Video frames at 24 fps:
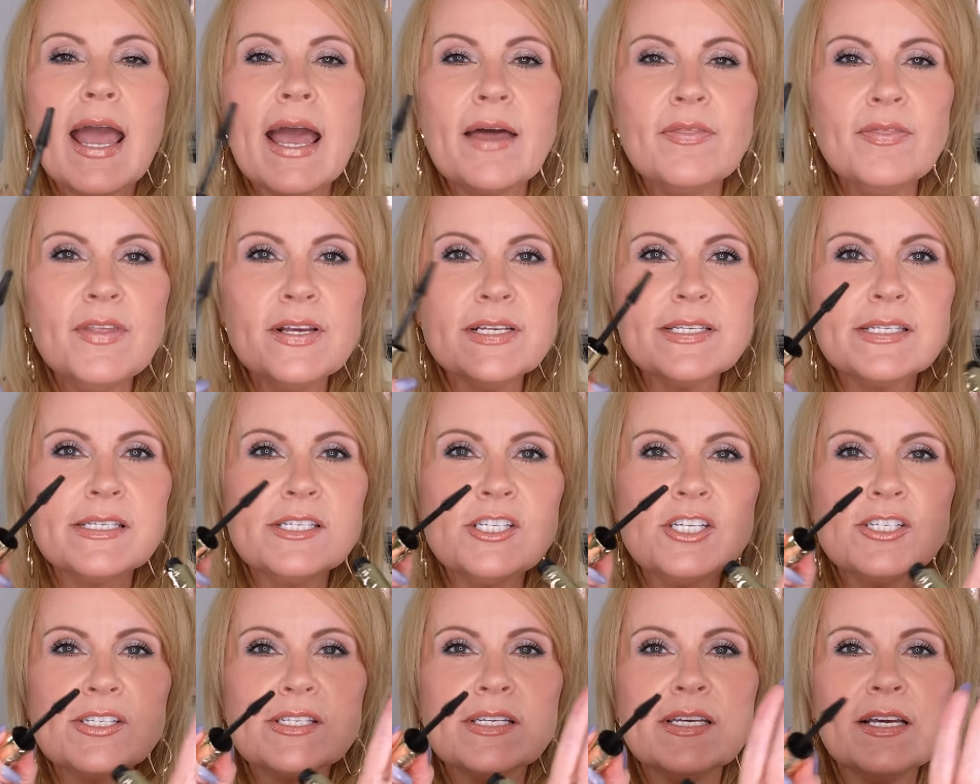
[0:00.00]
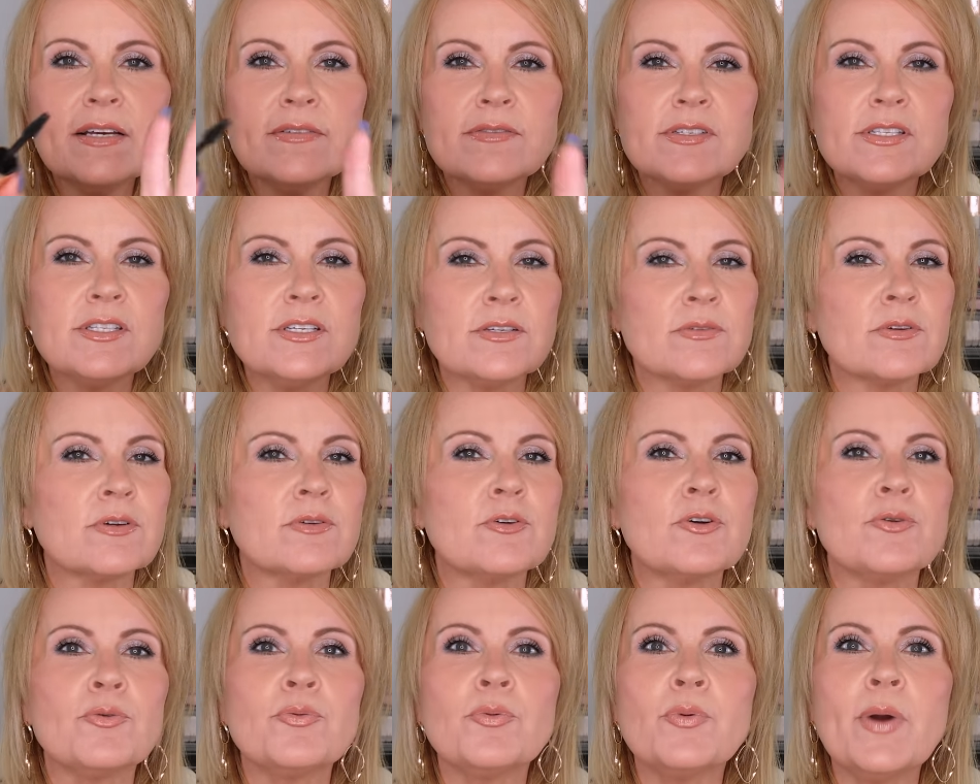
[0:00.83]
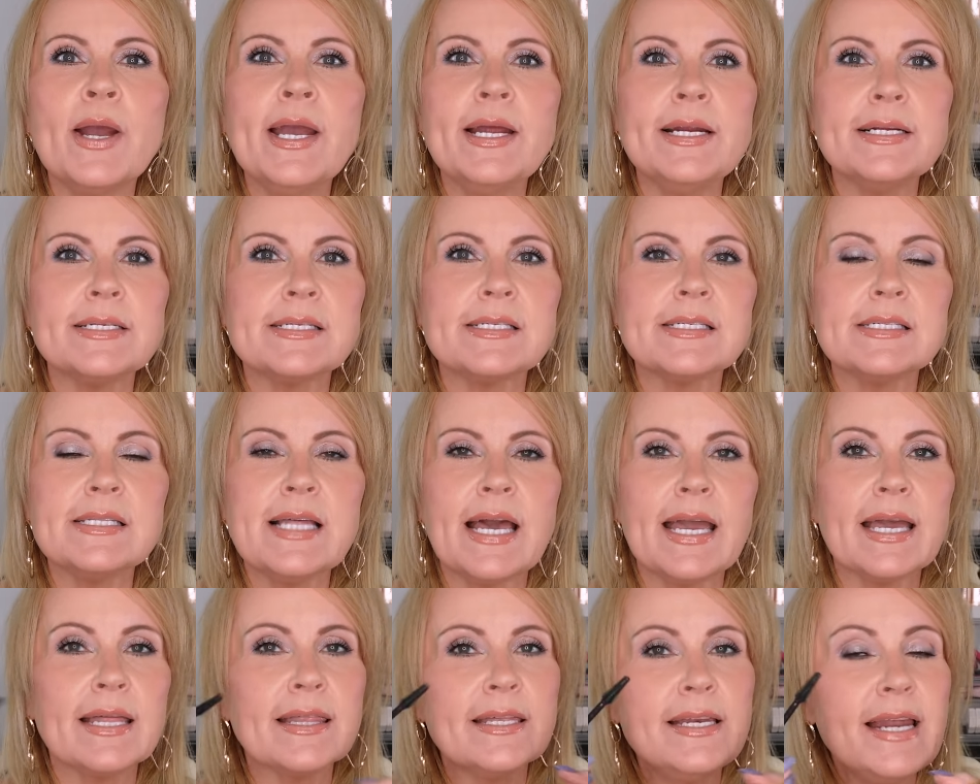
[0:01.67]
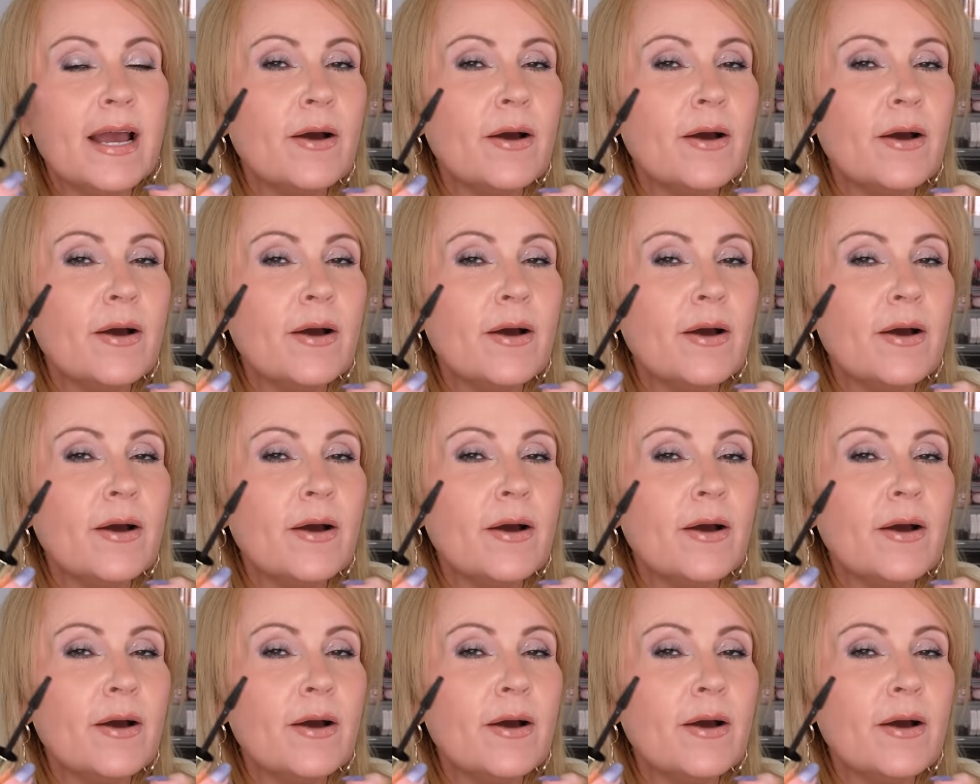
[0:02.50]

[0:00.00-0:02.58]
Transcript: And this just gives the greatest length.